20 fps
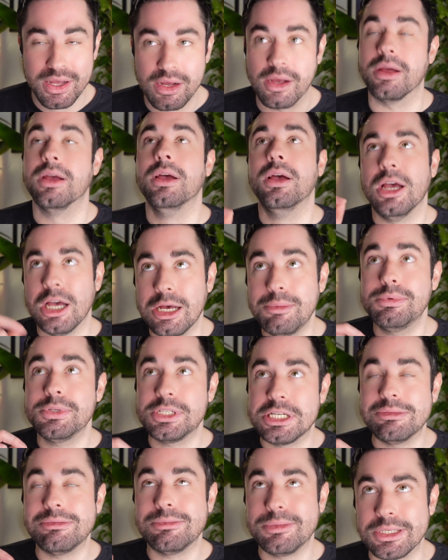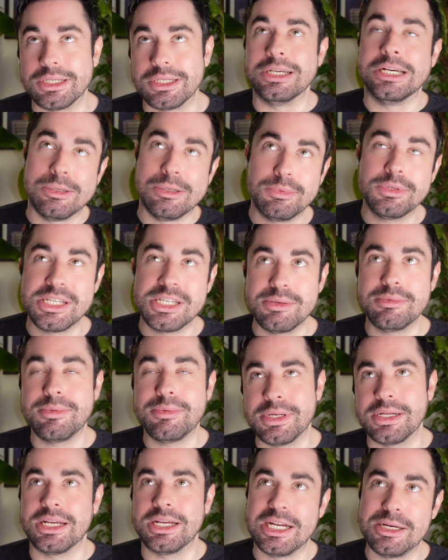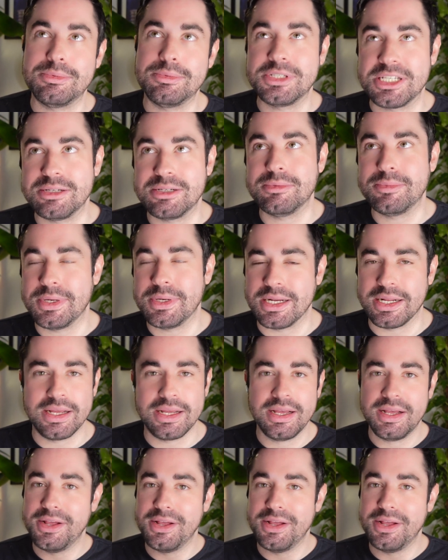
Okay, apple, table, penny, apple, table, penny, apple, table, penny.